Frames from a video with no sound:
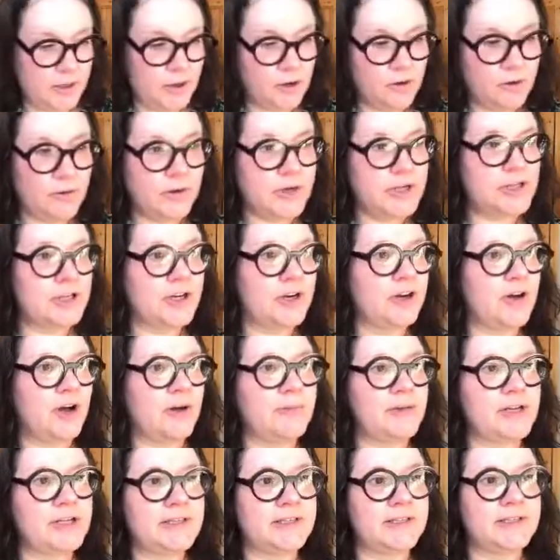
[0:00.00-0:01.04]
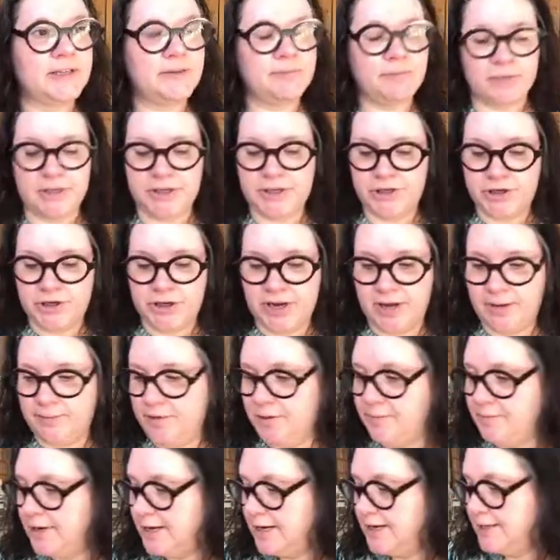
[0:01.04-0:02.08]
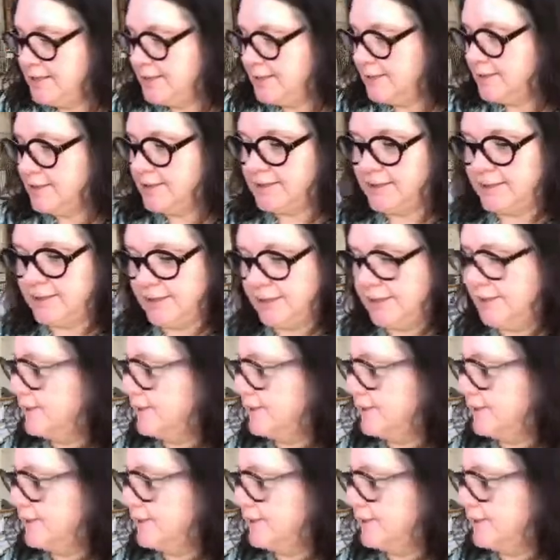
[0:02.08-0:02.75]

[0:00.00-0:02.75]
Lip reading: Oh, I should have got my Simply Chamois, but I didn't.